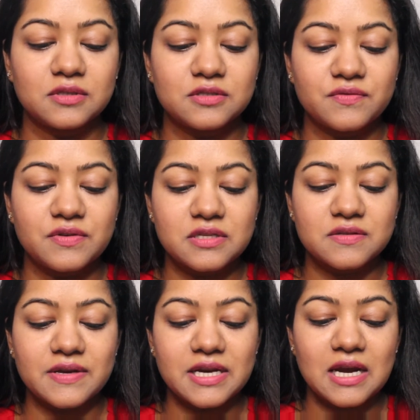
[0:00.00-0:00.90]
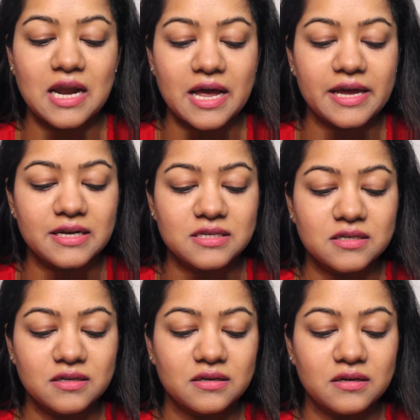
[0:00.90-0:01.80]
It feels very light,
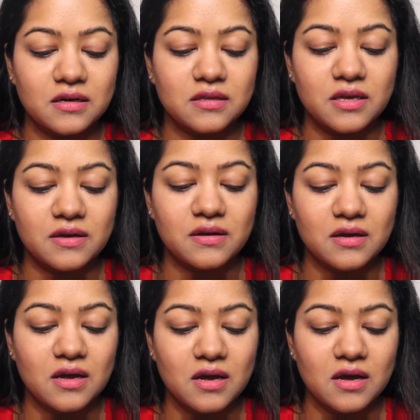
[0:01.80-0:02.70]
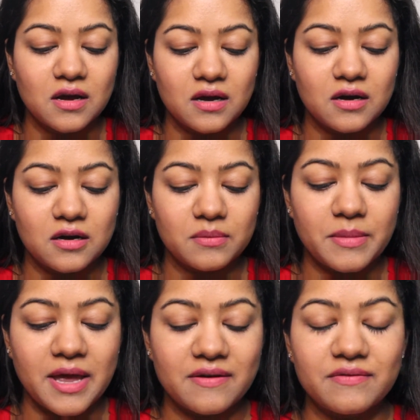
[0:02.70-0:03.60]
nothing
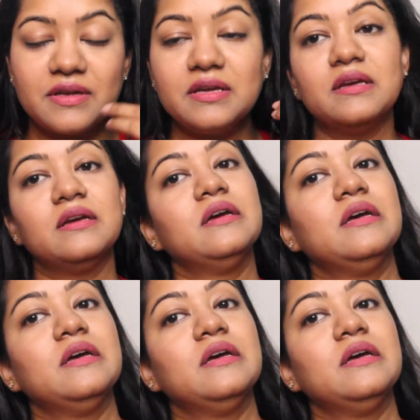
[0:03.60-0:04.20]
heavy.